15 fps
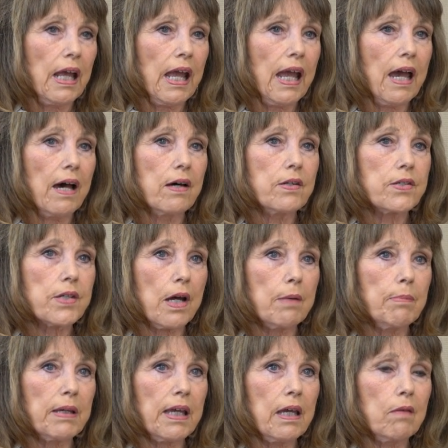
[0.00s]
and I
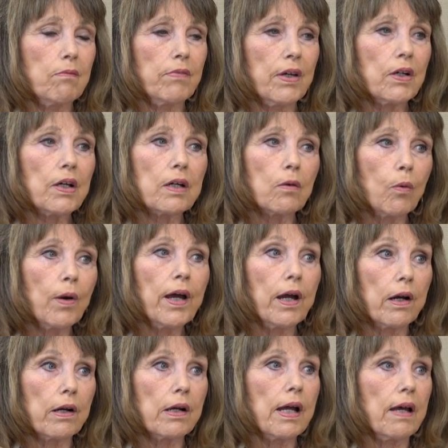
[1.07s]
became very
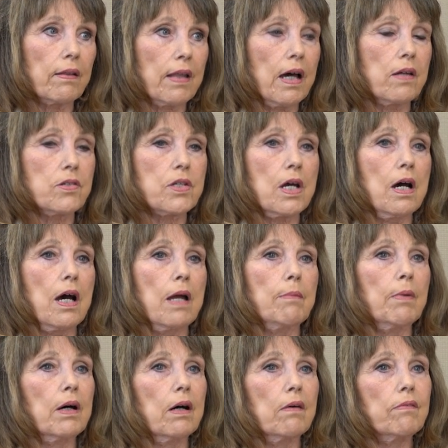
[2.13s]
aware at that time
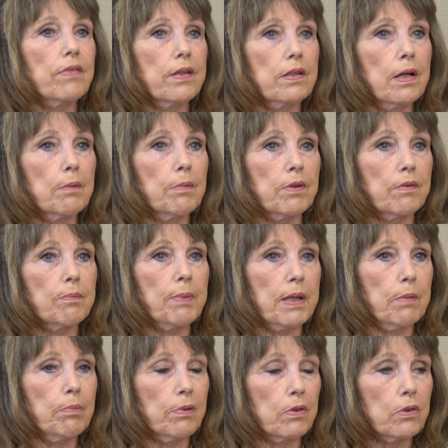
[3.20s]
of the number of
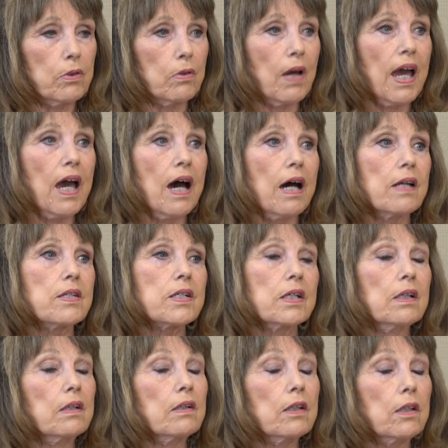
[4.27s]
people who had,
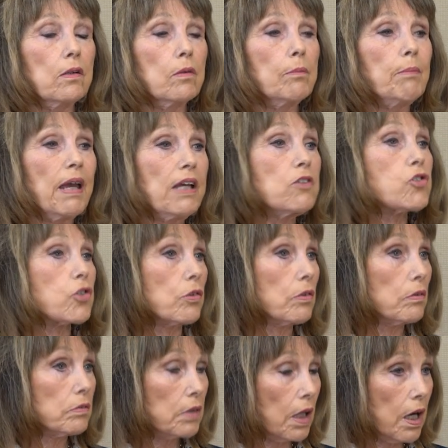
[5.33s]
you know,
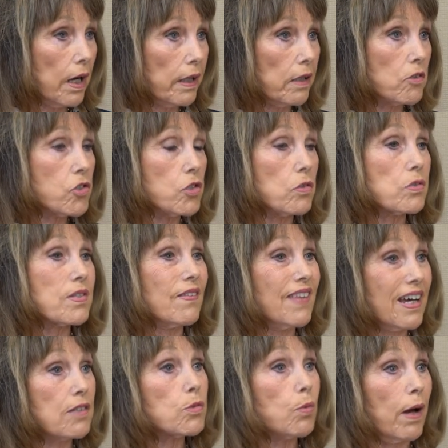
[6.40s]
major issues, and
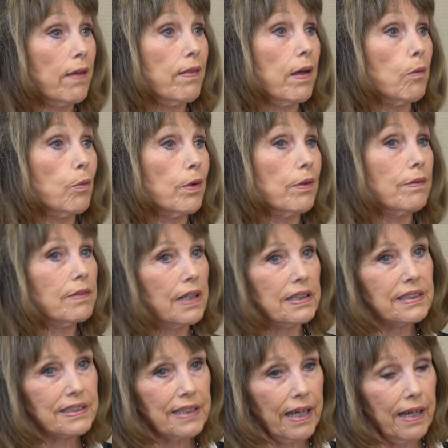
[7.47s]
that's why they were,
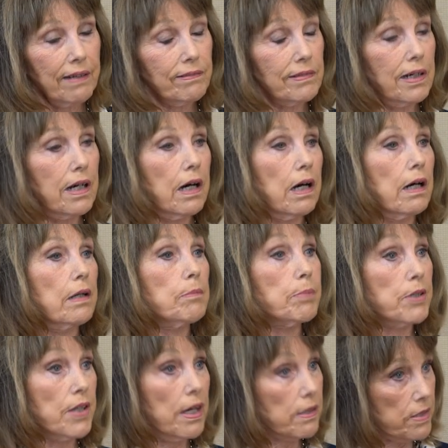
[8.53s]
let's say,
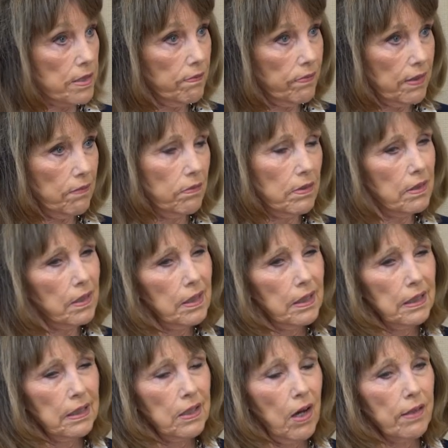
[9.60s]
unproductive. Even
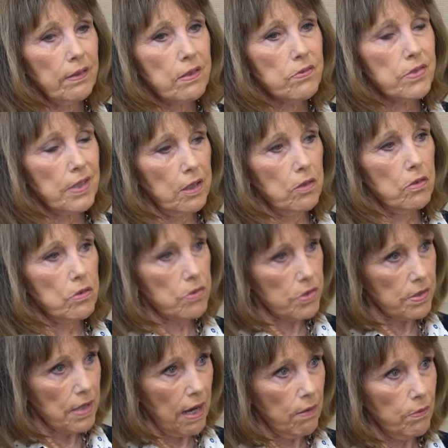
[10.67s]
not the
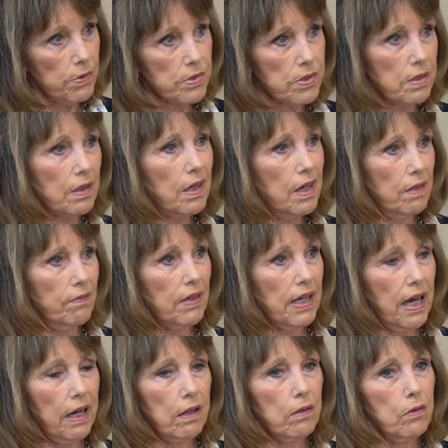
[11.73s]
seniors, that was kind of a
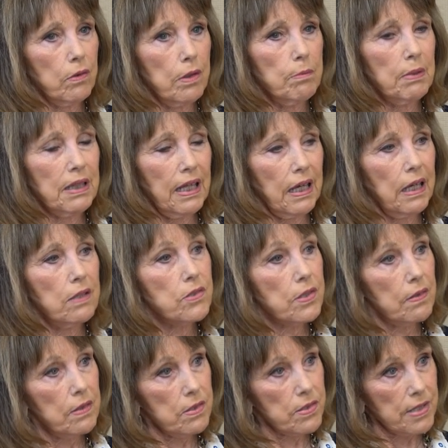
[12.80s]
category, but the aid to
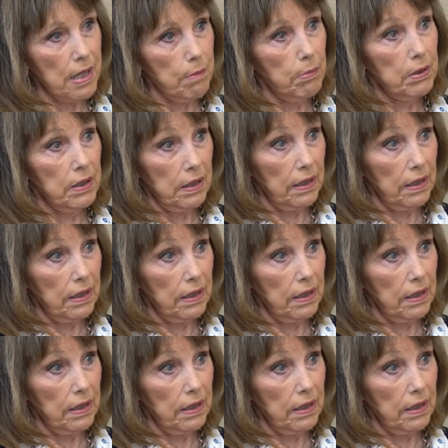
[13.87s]
the disabled